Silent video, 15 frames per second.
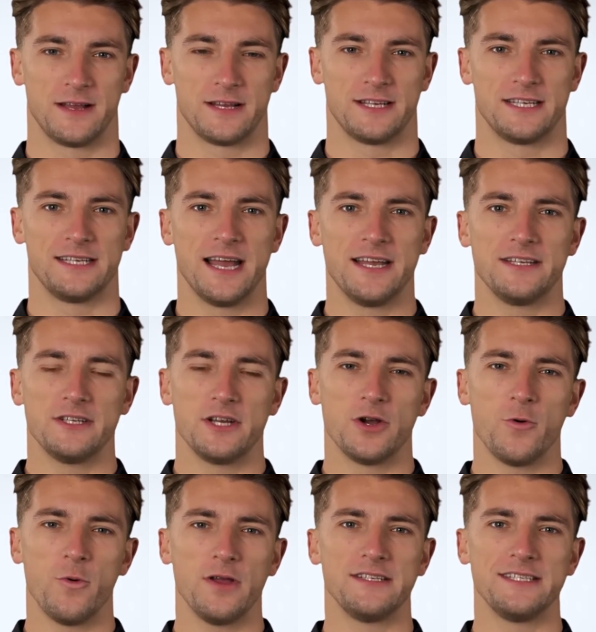Step
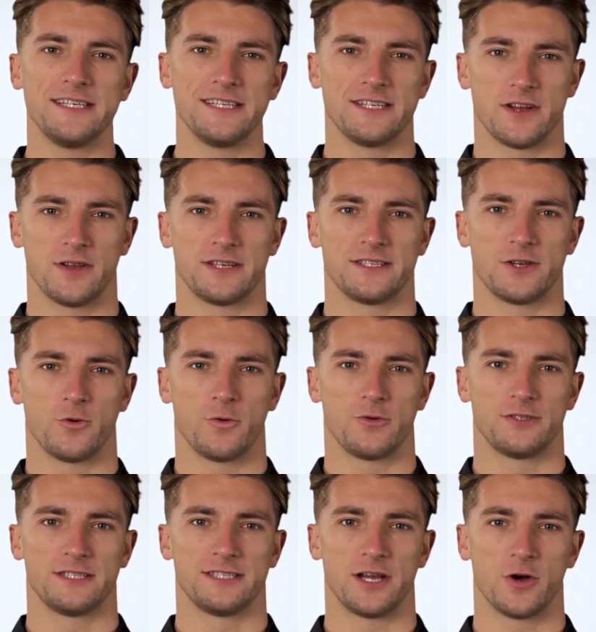2. Once the solids are all
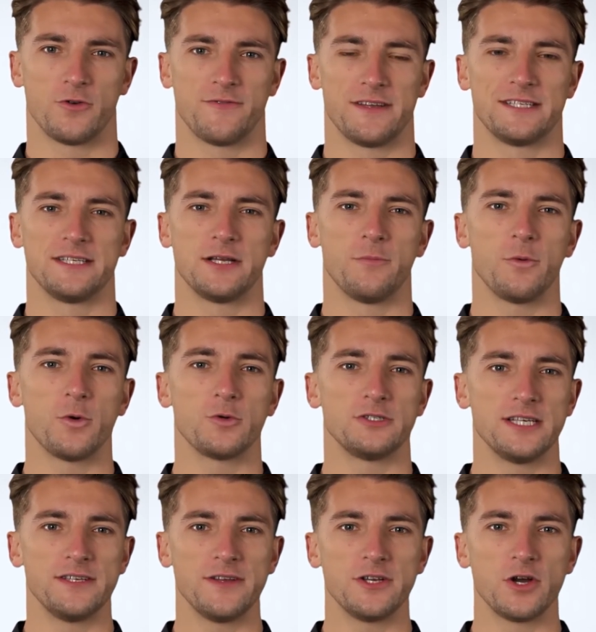dissolved into the
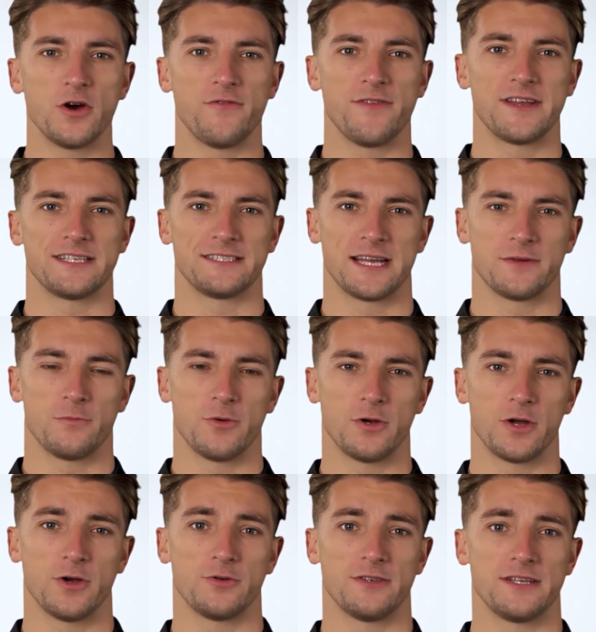water, the coffee is then
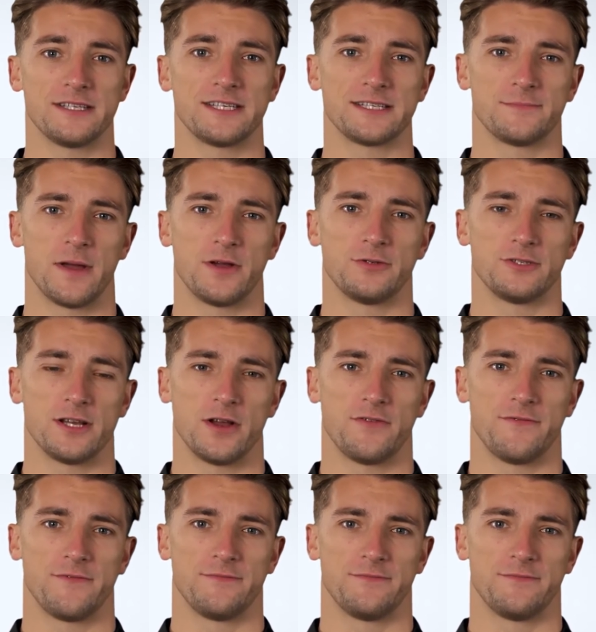removed and disposed of.